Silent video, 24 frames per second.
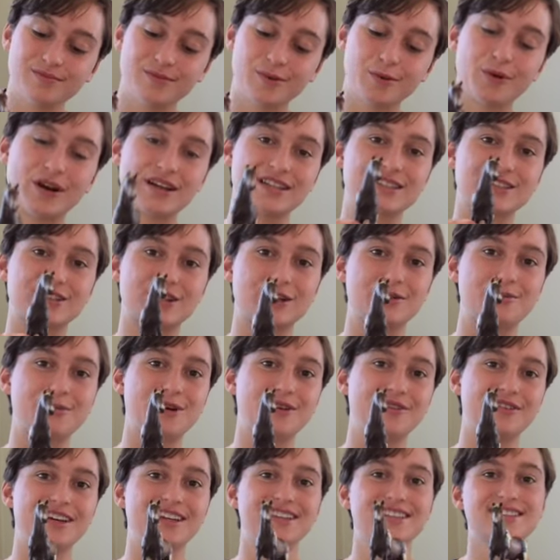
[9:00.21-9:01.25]
Western
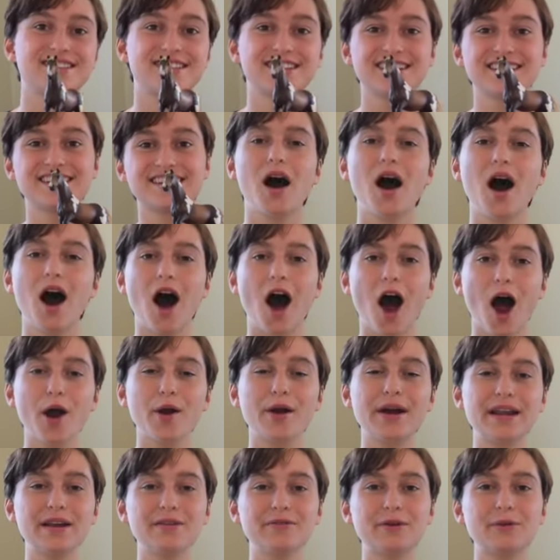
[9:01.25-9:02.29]
movies.
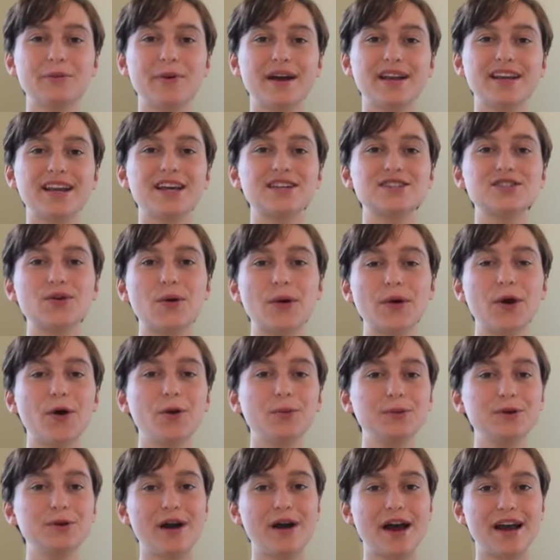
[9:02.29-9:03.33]
All right, everyone, so I
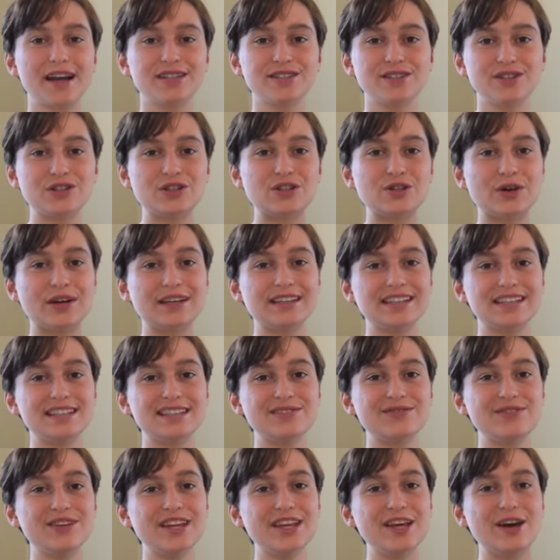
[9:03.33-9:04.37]
you guys enjoyed
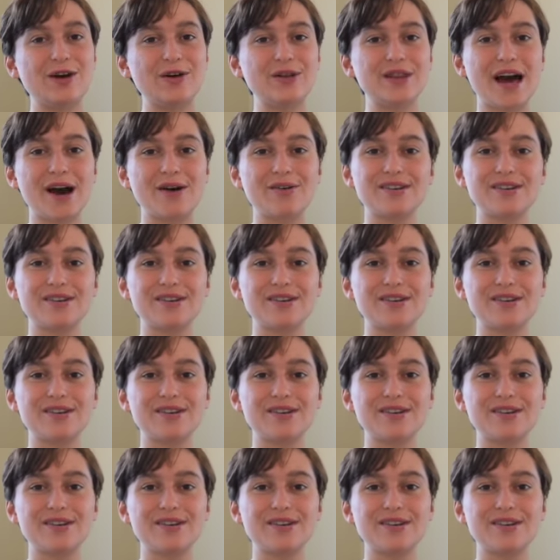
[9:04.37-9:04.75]
this video.